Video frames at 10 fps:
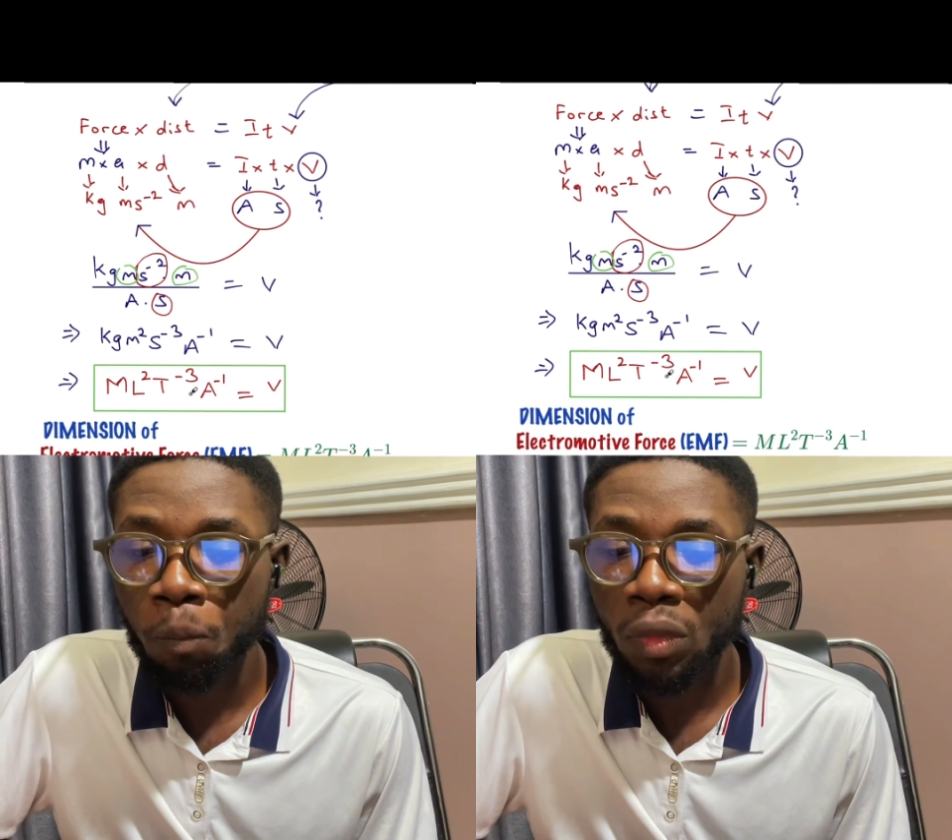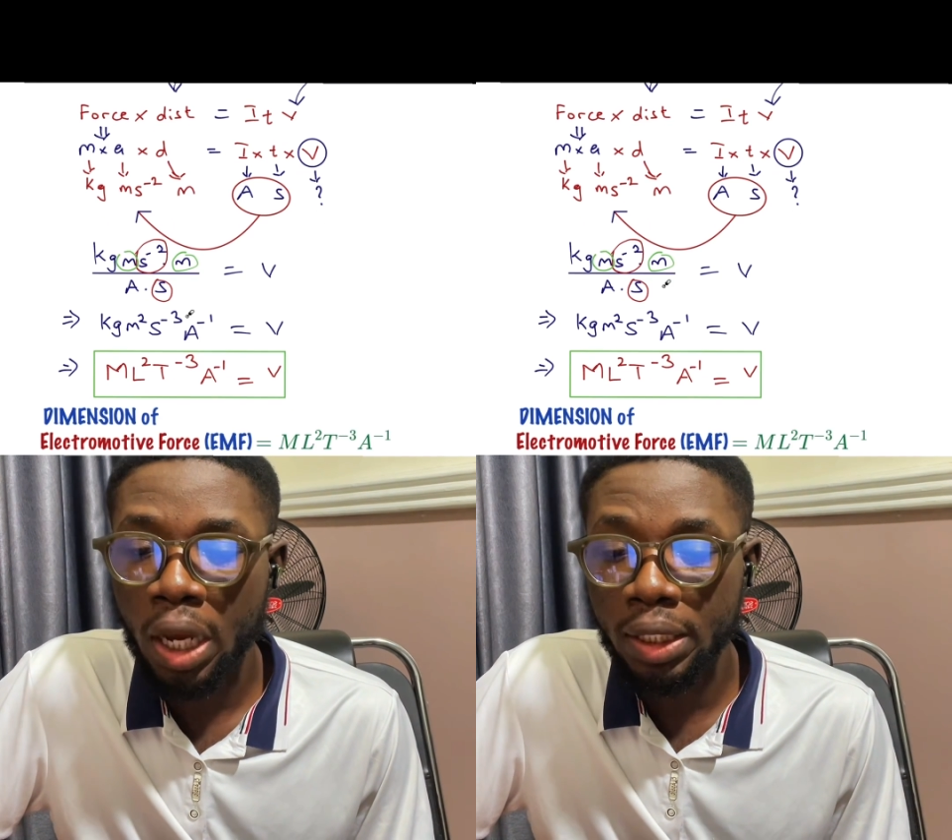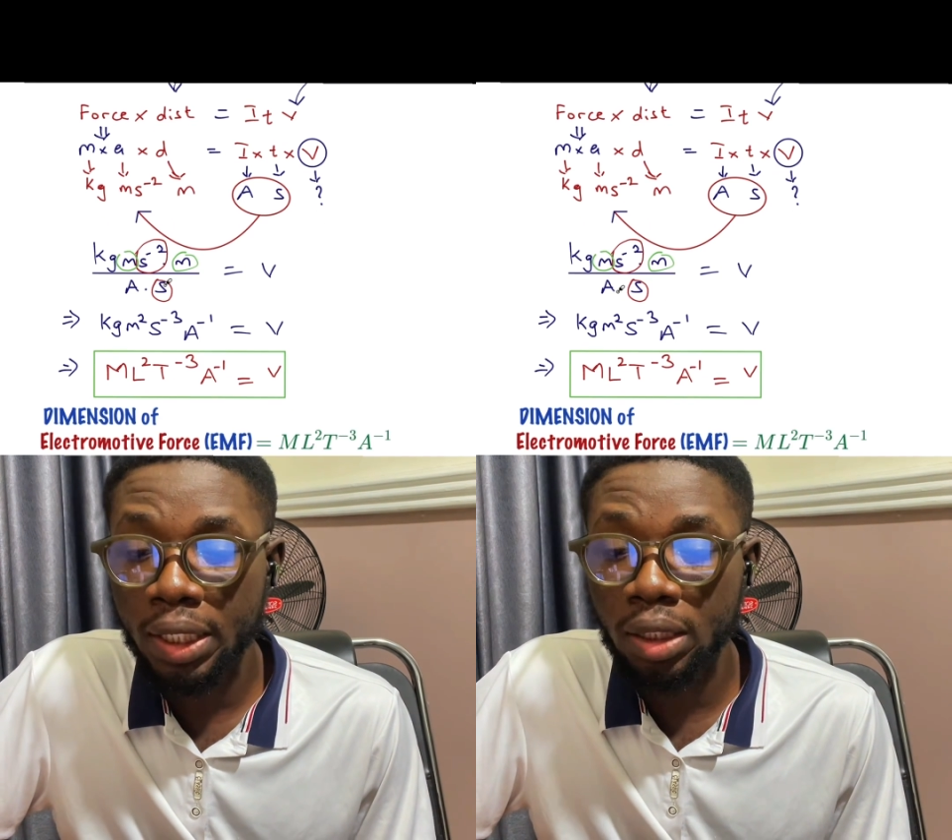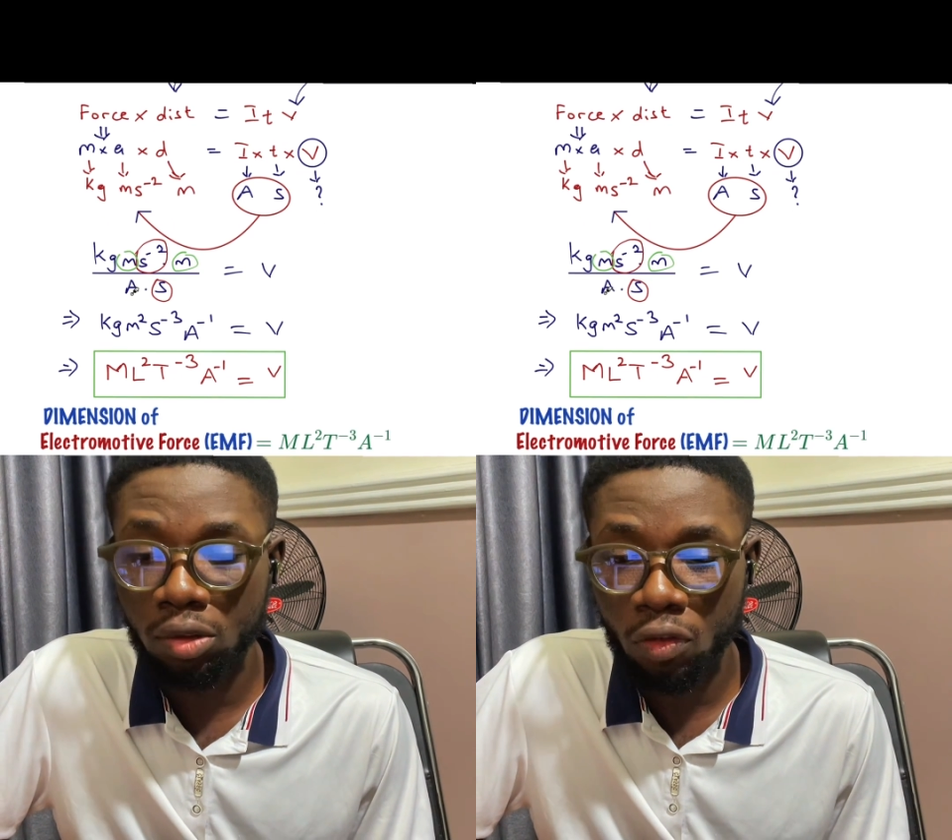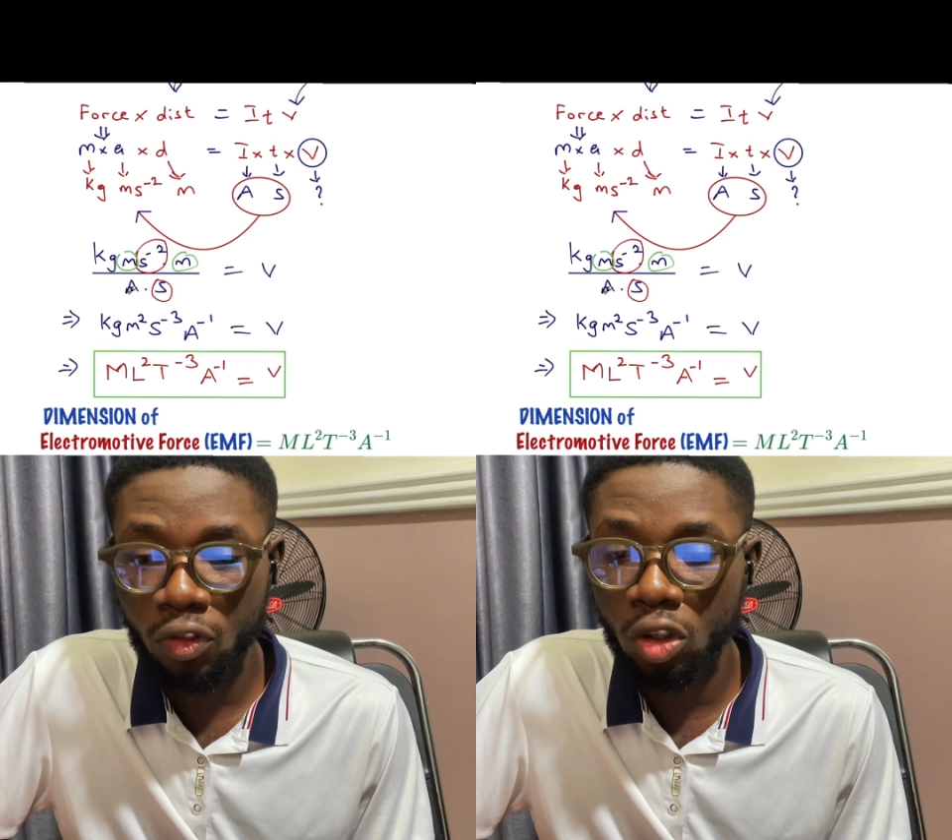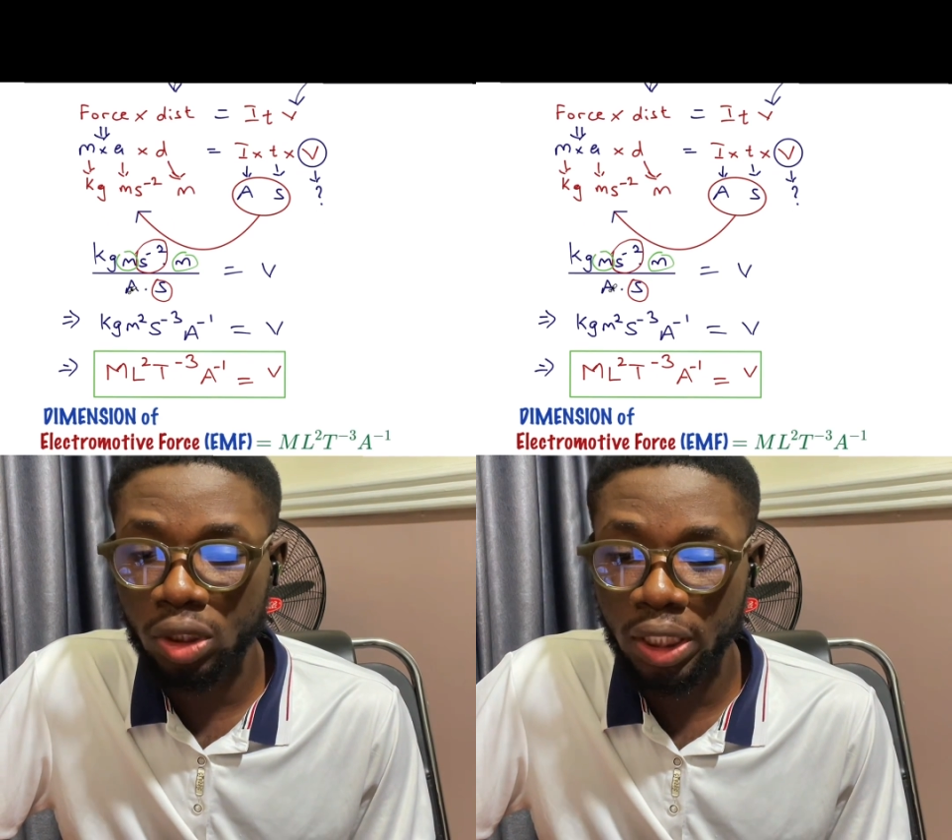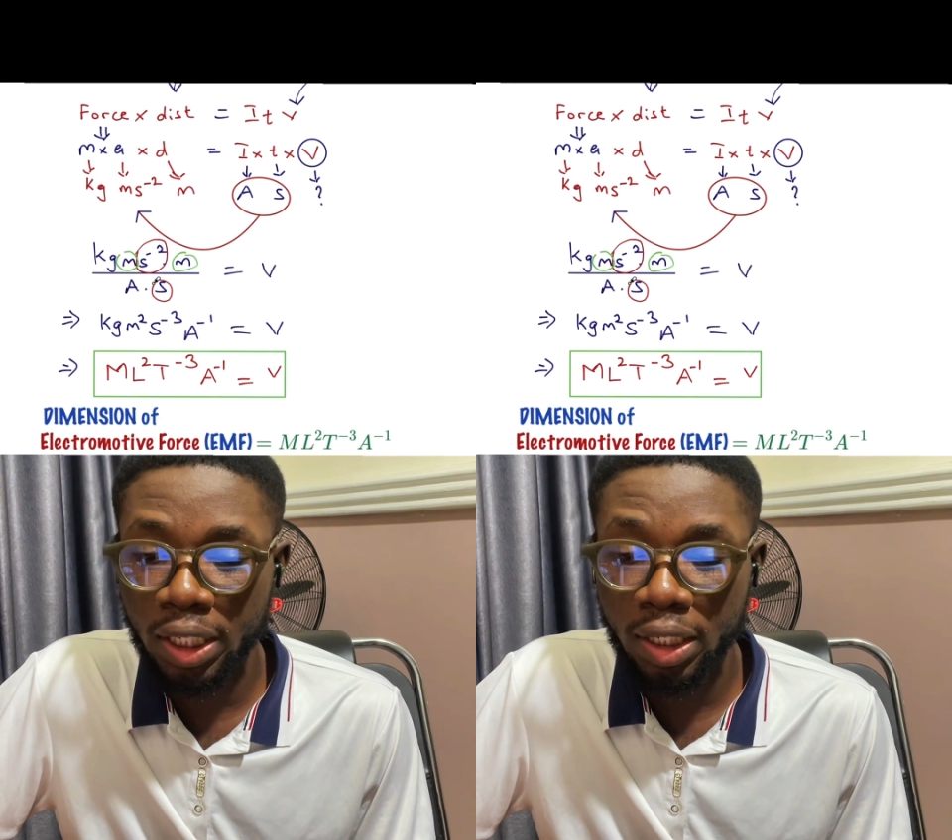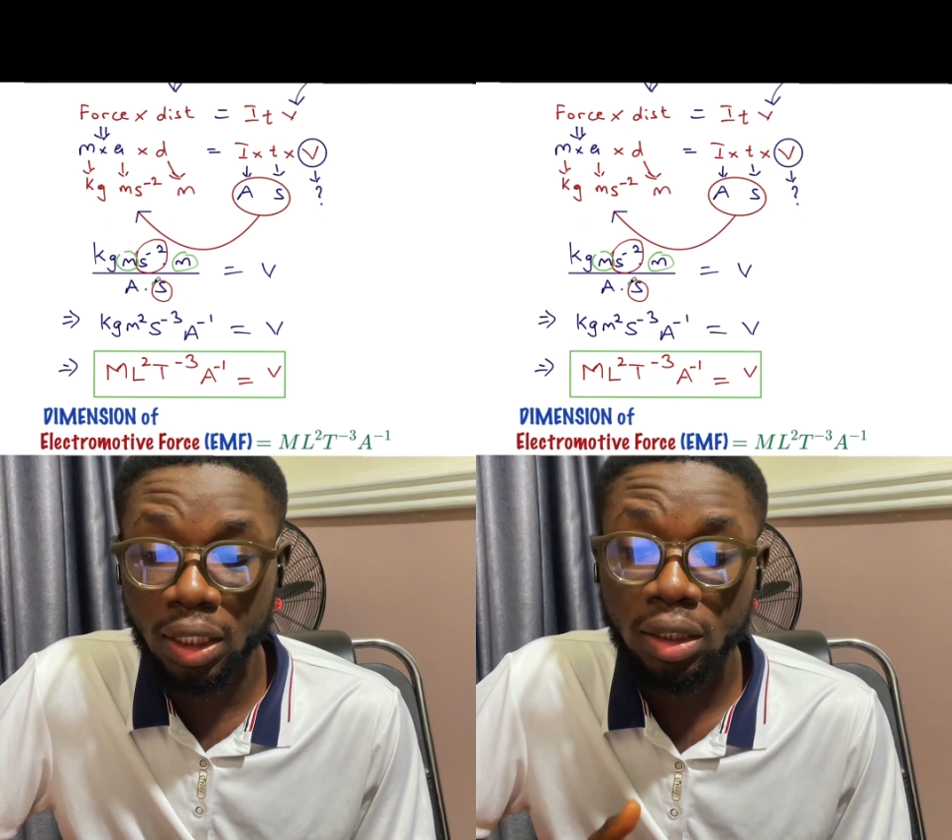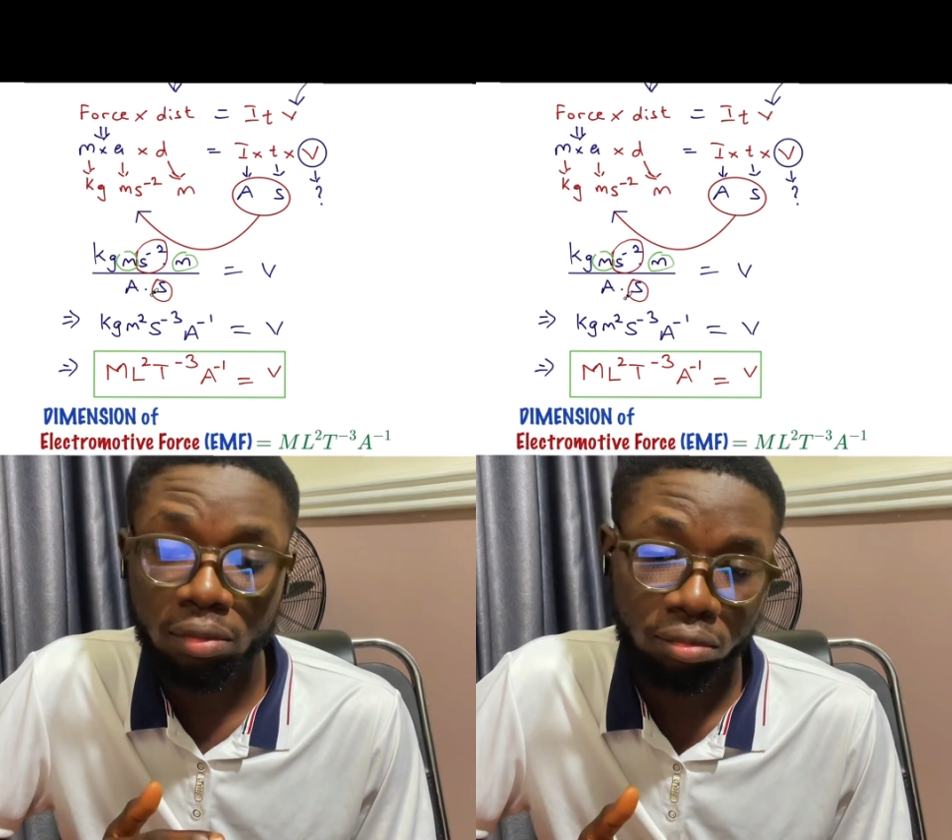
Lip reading: And then of course A,